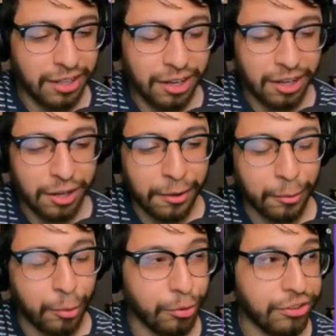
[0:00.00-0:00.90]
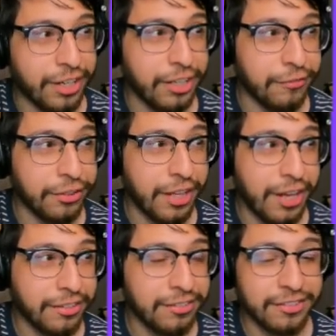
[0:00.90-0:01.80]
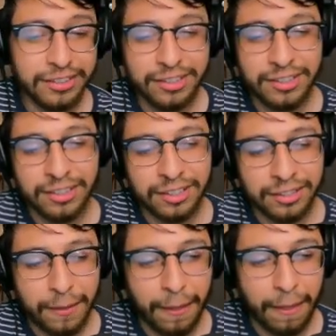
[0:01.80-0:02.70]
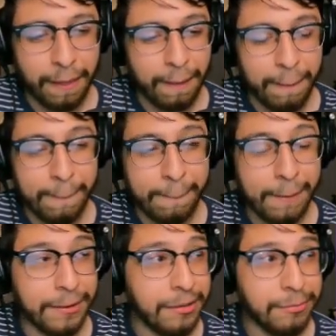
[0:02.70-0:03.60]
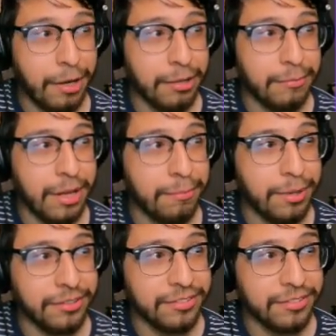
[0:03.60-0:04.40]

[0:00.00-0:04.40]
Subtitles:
Who should I interview next? That's about it, man.